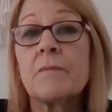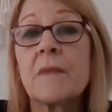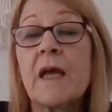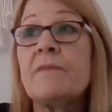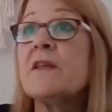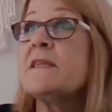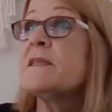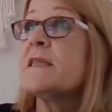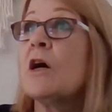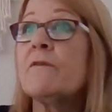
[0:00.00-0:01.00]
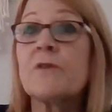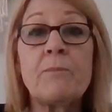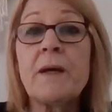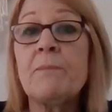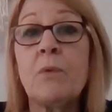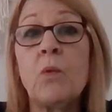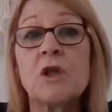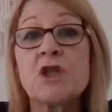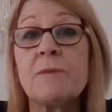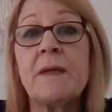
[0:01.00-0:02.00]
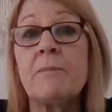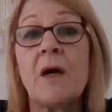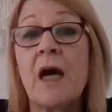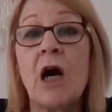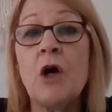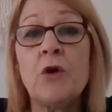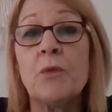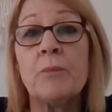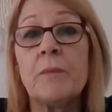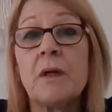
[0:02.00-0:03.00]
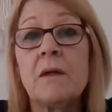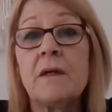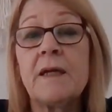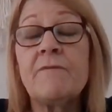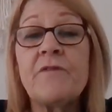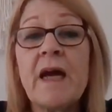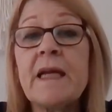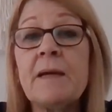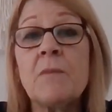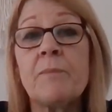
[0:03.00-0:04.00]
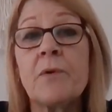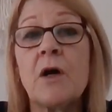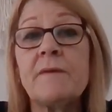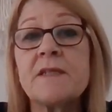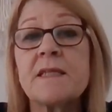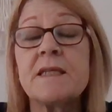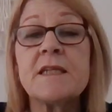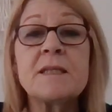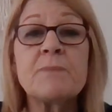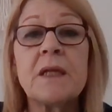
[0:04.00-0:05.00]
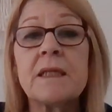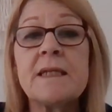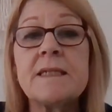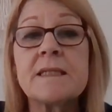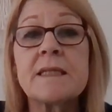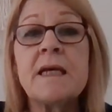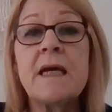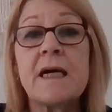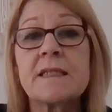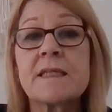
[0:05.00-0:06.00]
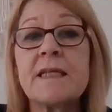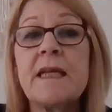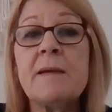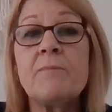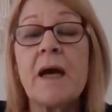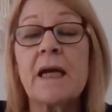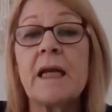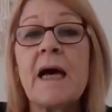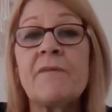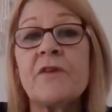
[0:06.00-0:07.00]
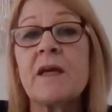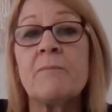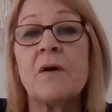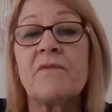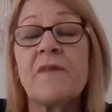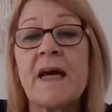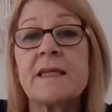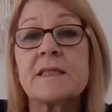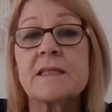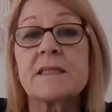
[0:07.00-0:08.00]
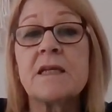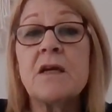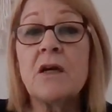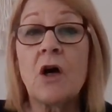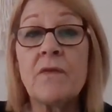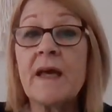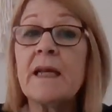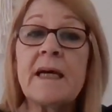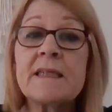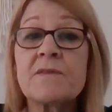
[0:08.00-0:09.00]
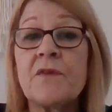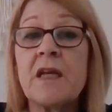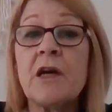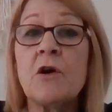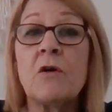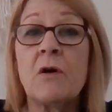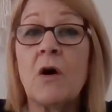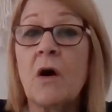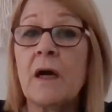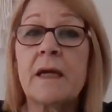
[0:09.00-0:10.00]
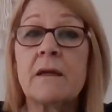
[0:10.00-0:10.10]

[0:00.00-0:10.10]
And I've got people watching me in my home, invading my privacy. These police are sitting back laughing in my face. On that last video I